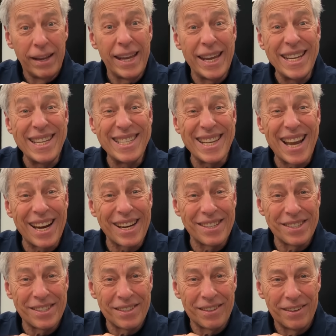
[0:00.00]

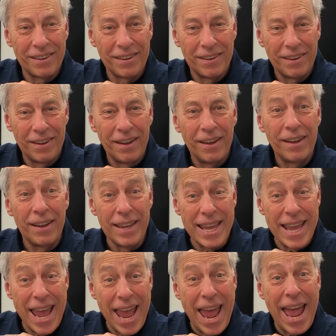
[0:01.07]
Insects.
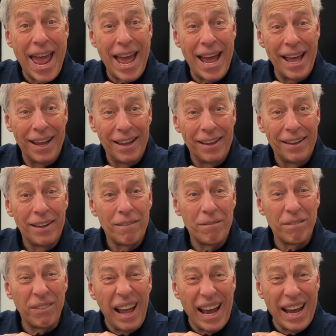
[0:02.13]
Yeah.
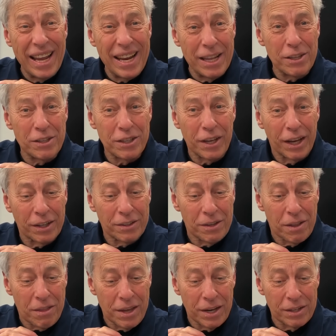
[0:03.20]
Flying insects
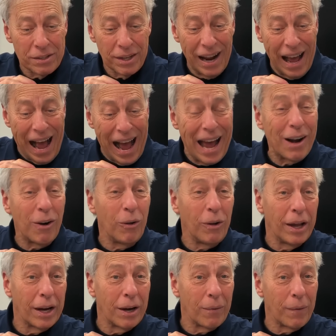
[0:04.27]
and things that I don't
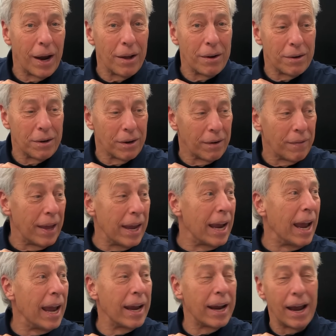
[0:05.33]
like around here. And they
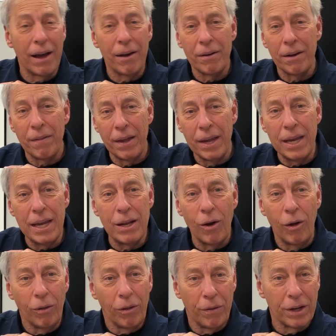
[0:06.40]
hang out and they eat
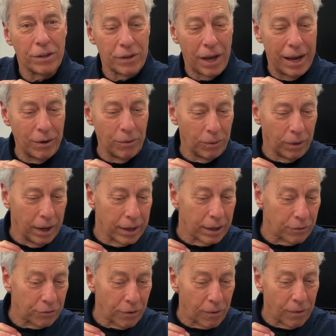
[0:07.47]
all the things I don't
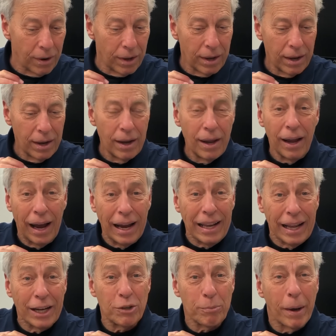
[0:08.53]
like. So I
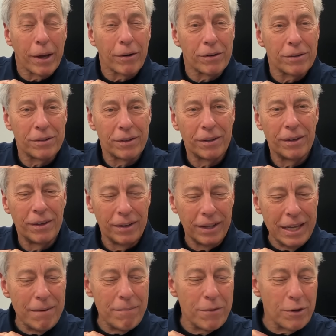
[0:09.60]
like spiders.
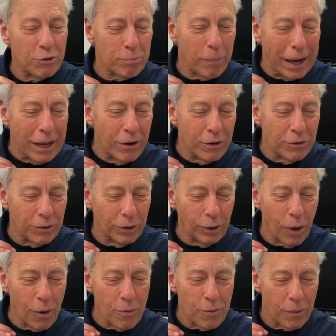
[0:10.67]
Leave the spiders
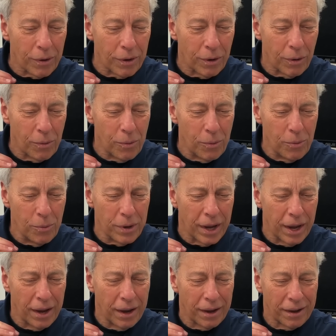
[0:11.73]
alone. Oh,
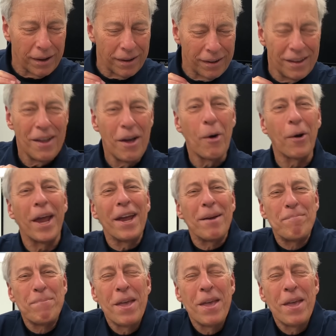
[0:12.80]
yeah. Okay.